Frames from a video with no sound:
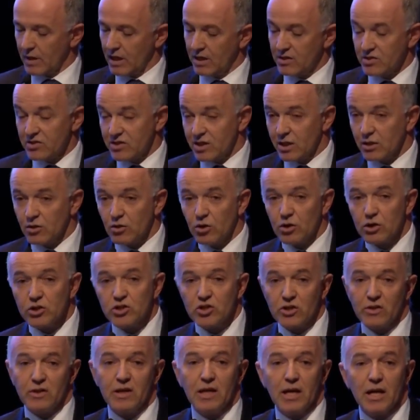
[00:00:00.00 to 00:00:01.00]
Is
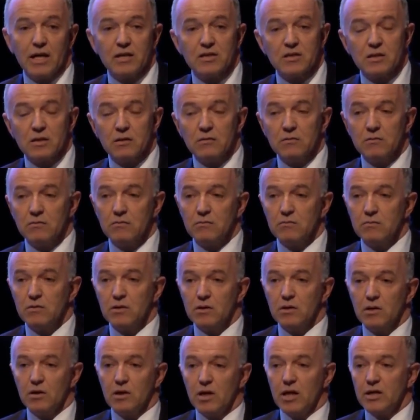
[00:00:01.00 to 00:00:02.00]
technology the answer?
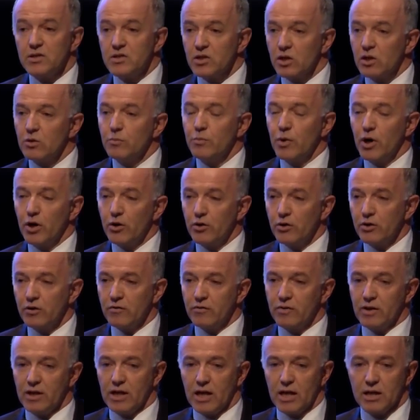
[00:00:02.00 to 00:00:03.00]
It's a component
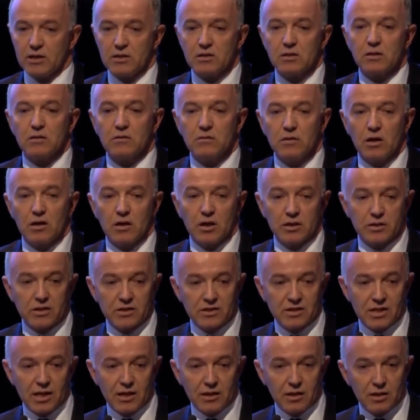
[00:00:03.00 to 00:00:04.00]
of the answer. I'd like to
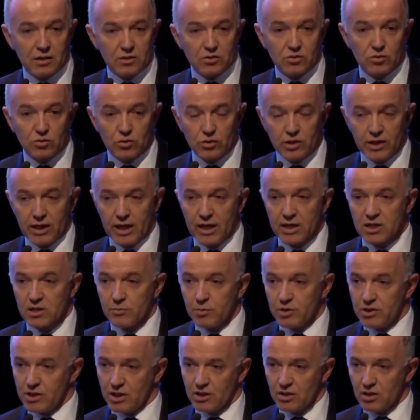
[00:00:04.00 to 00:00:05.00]
say that it's all the answer,
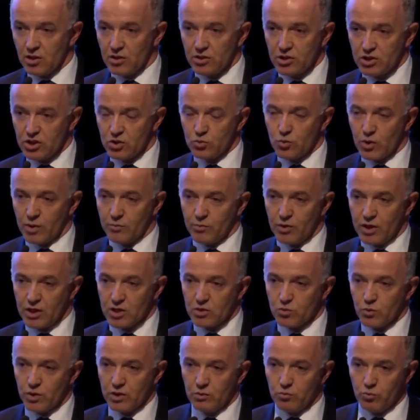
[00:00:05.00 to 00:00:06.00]
but technology is one
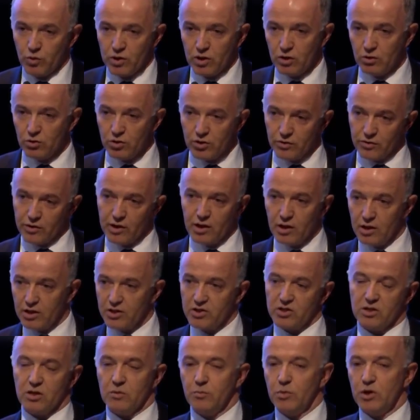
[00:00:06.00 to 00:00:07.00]
piece. When you look at the
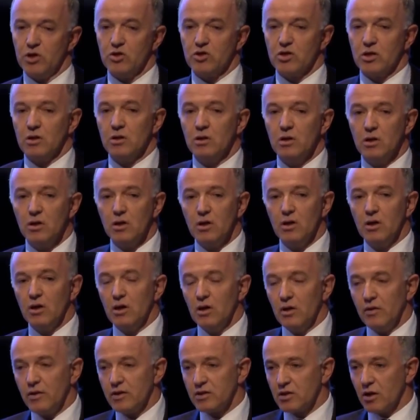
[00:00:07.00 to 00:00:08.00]
holistic picture,
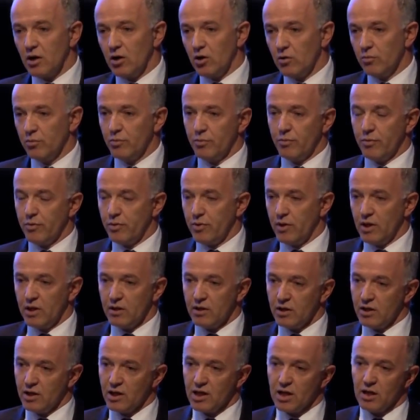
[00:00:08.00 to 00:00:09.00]
there's a whole thing
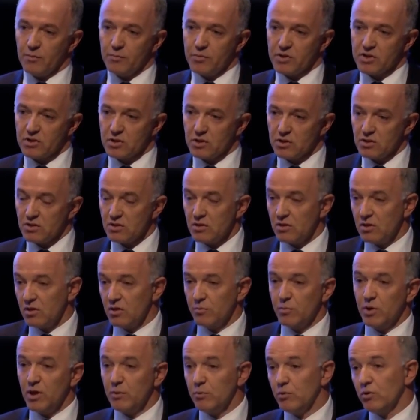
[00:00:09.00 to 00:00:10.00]
that encompasses
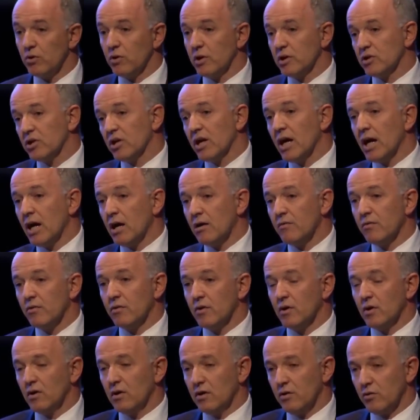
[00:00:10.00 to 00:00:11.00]
the people that you have,
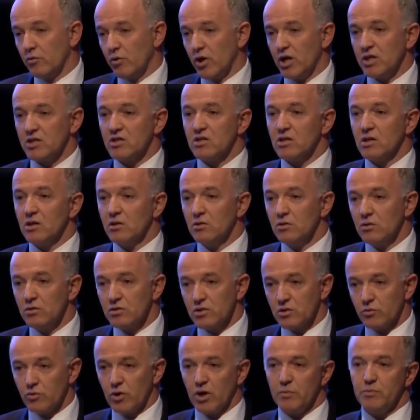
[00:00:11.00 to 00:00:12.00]
the right
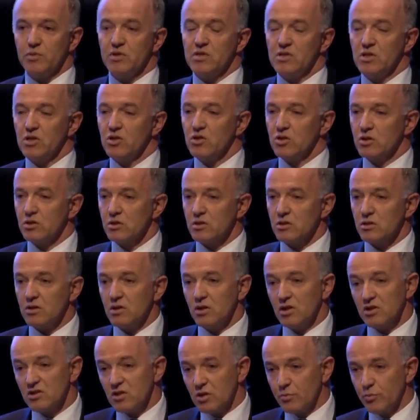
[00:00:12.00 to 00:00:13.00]
skills, the right positions.
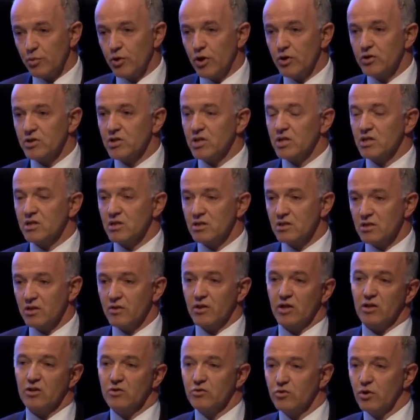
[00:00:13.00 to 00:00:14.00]
It's the processes and
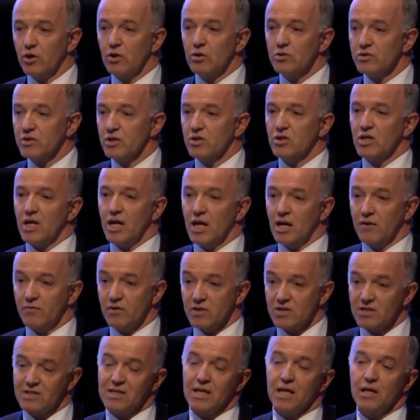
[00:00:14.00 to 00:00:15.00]
the controls that you have.
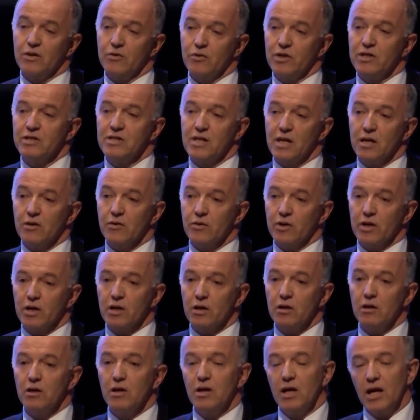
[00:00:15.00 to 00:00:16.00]
It's data
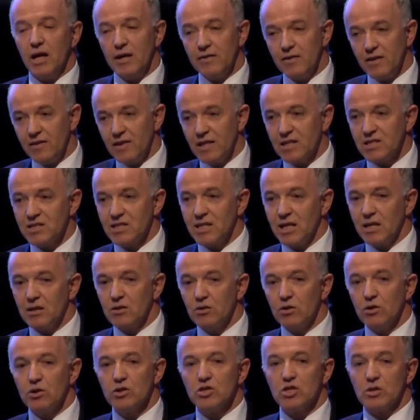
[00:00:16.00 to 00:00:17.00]
integrity. And then there's
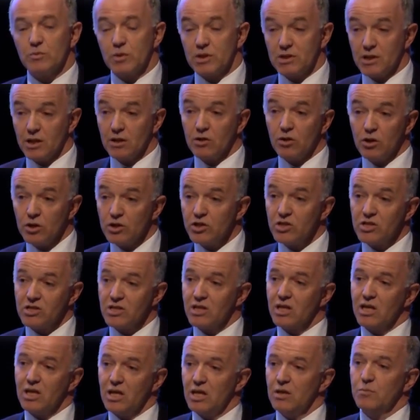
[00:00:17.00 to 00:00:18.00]
technology. But technology is
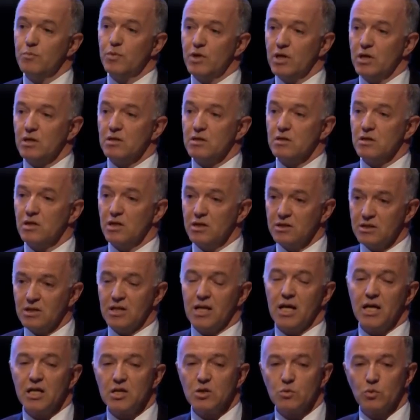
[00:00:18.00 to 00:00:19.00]
a key piece. In
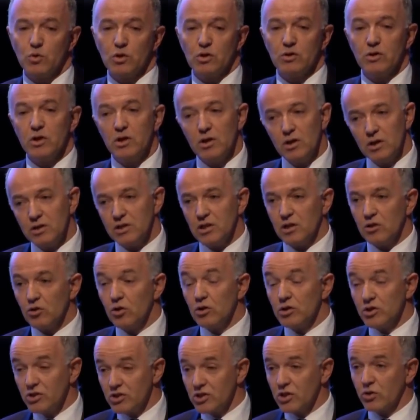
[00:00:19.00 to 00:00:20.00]
today's world,
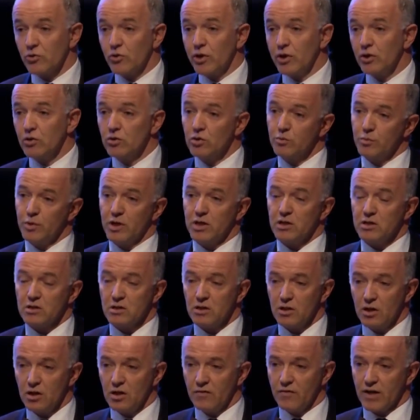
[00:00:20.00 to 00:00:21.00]
technology is a critical piece
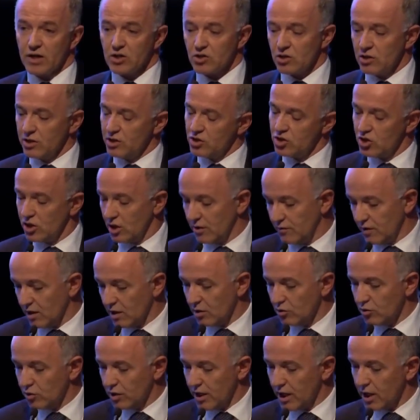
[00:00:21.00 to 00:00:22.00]
of actually achieving
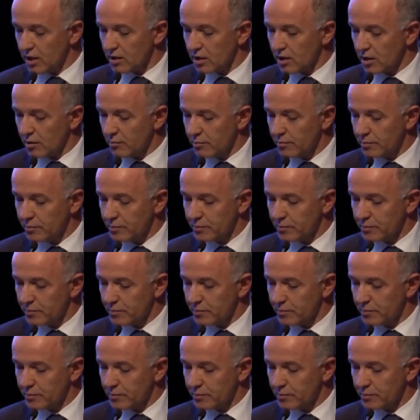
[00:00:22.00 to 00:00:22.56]
a good outcome.